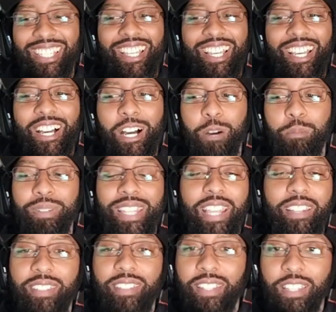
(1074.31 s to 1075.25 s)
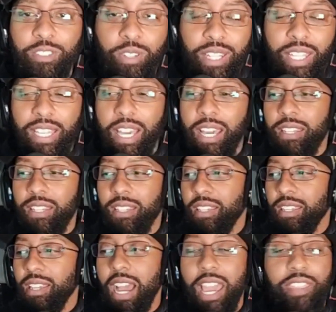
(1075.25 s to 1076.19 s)
But that's it. That's all I got.
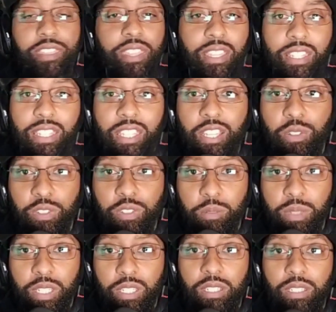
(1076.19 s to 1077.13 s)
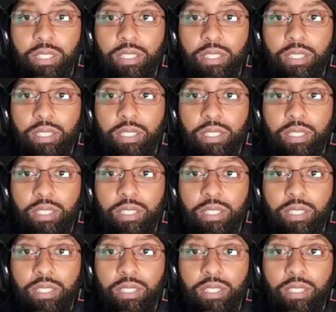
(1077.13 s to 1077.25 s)
I think Nico's gonna be good.